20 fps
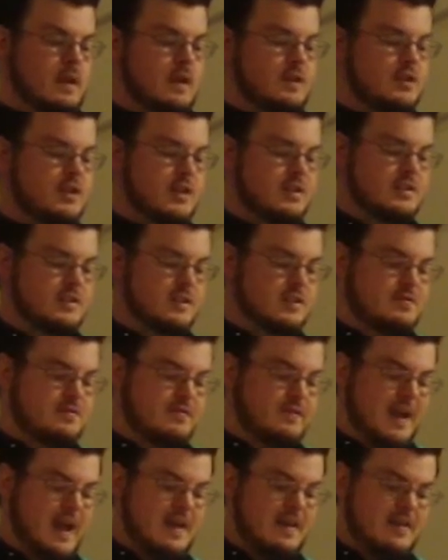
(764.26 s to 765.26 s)
And just as
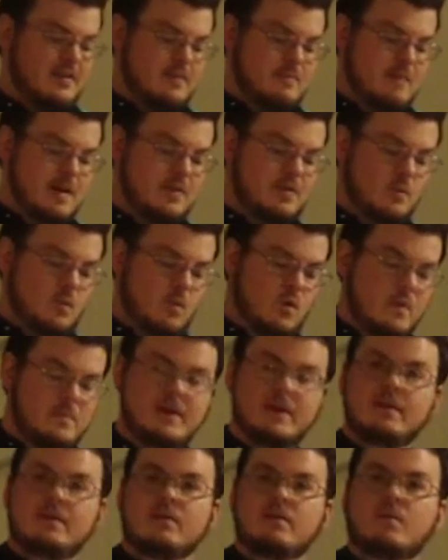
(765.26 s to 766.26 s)
faith made the
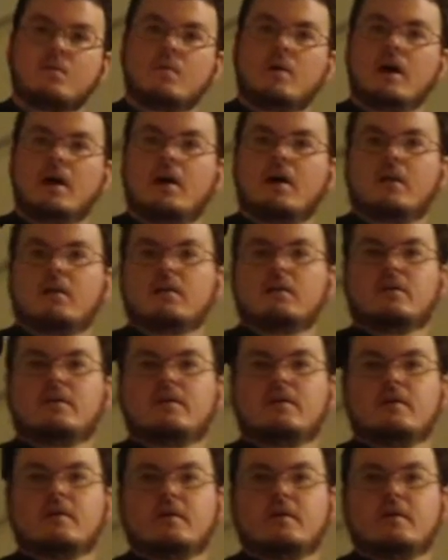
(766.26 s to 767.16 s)
woman well,